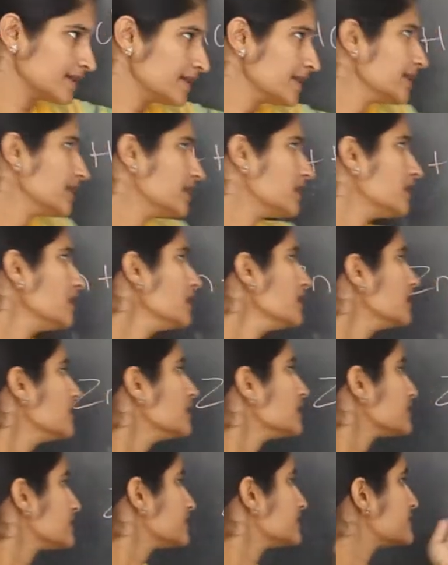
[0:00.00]
Here
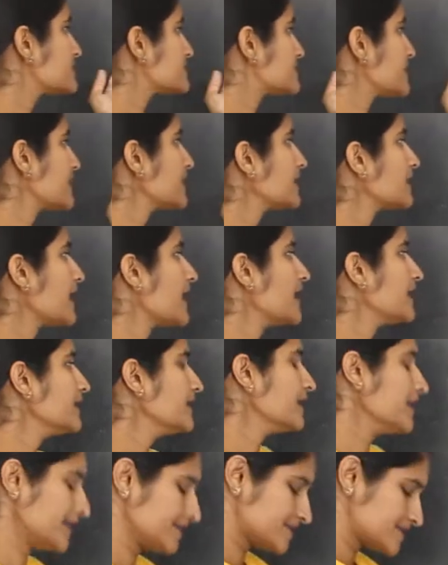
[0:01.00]
zinc and
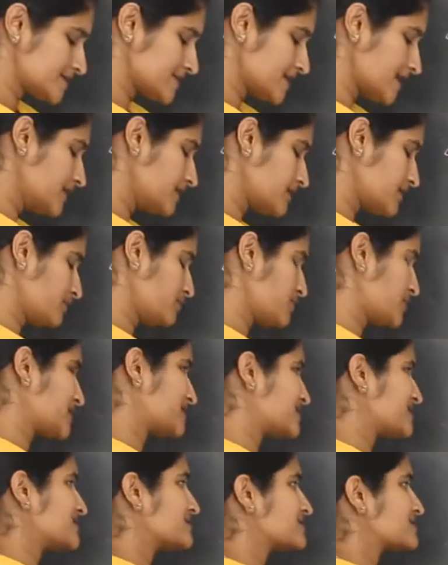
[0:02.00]
HCl
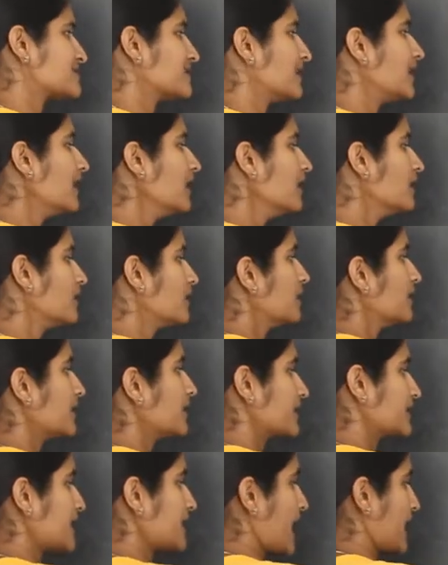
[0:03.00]
represents the
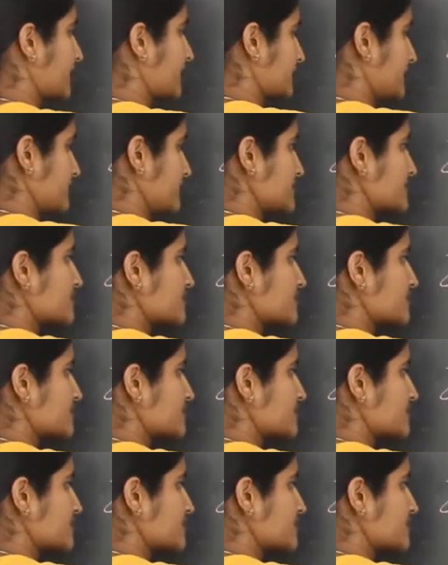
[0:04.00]
reactants.